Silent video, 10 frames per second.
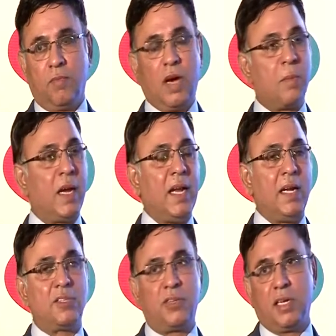Pharma
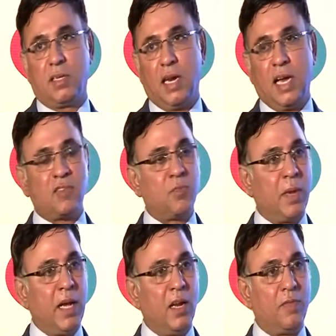industry is the last
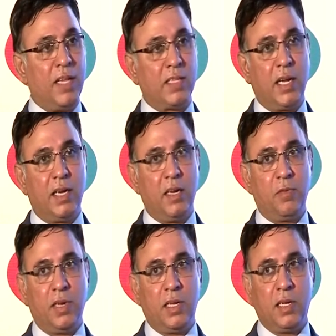mile of healthcare
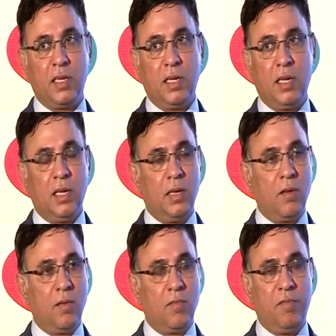delivery.
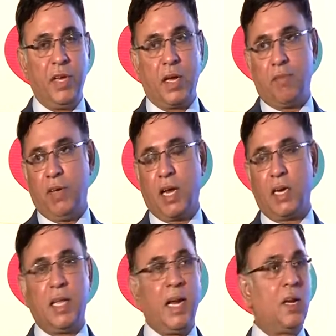We are
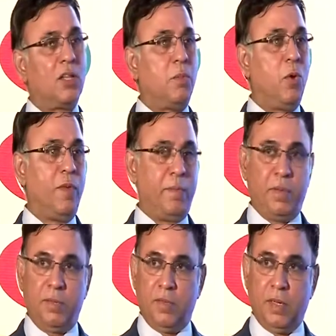at the end of the bullwhip.
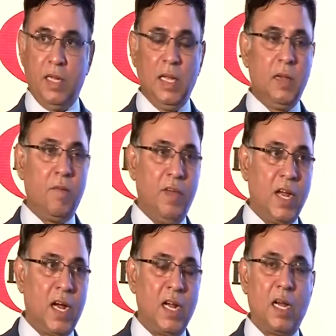
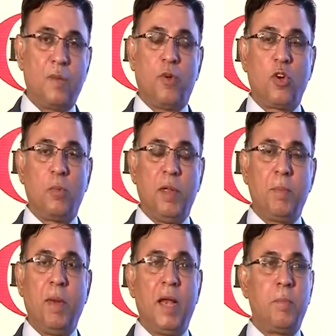We can't afford to be
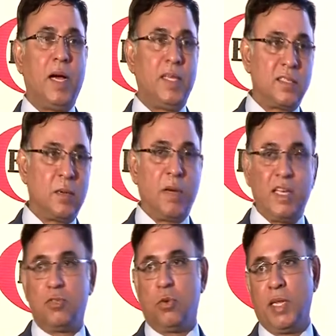played by
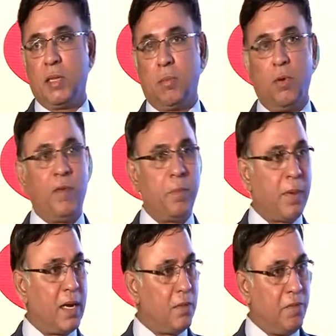somebody is doing the bullwhip
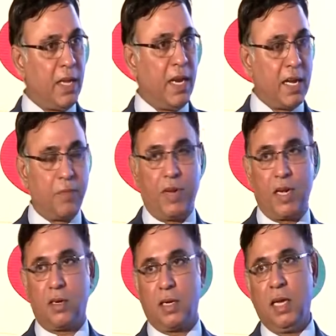and we get
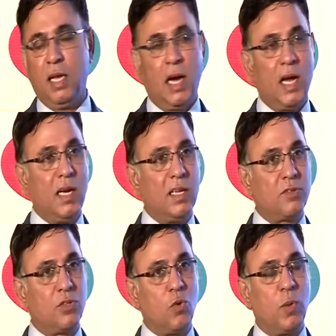affected.
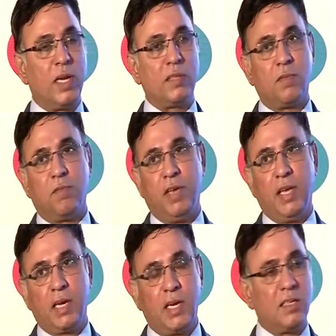Unless otherwise,
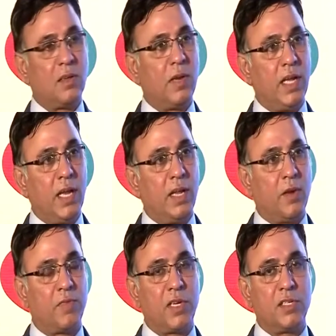we increase our
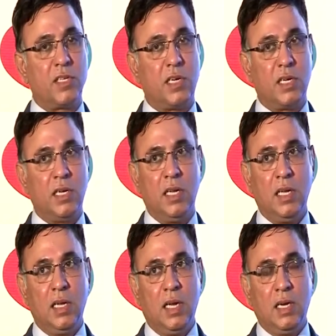area of concern
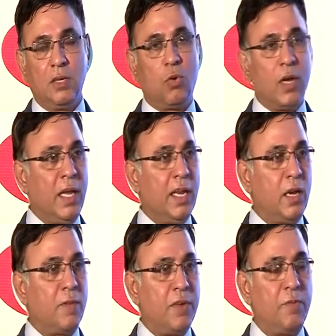to an
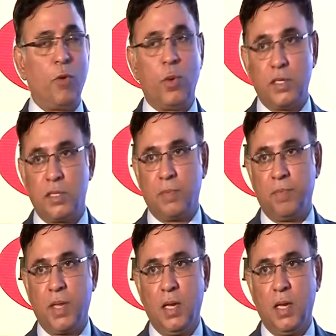area of influence